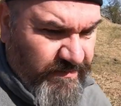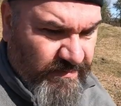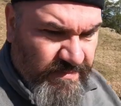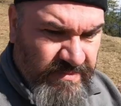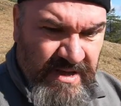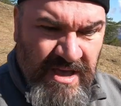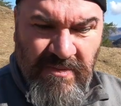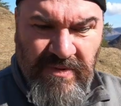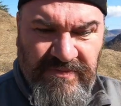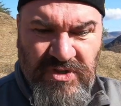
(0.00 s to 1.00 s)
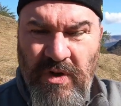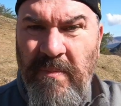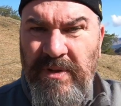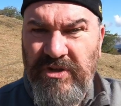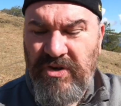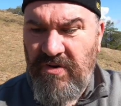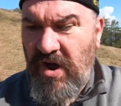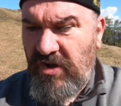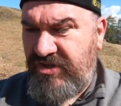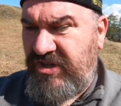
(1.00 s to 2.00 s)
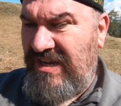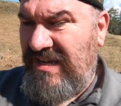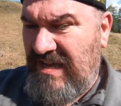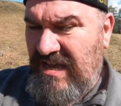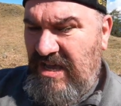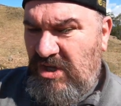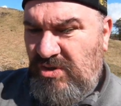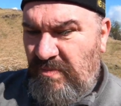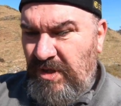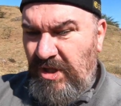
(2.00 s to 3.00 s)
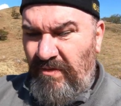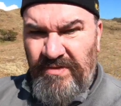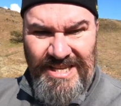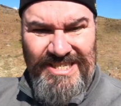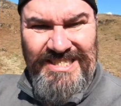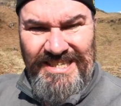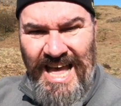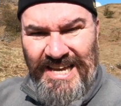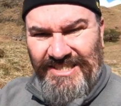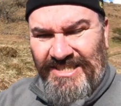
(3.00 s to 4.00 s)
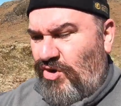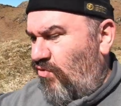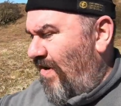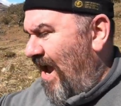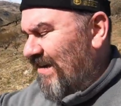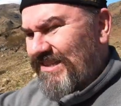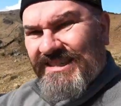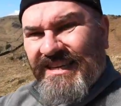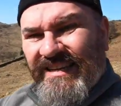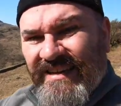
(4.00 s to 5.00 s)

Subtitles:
we've stumbled across some lovely sliced crags,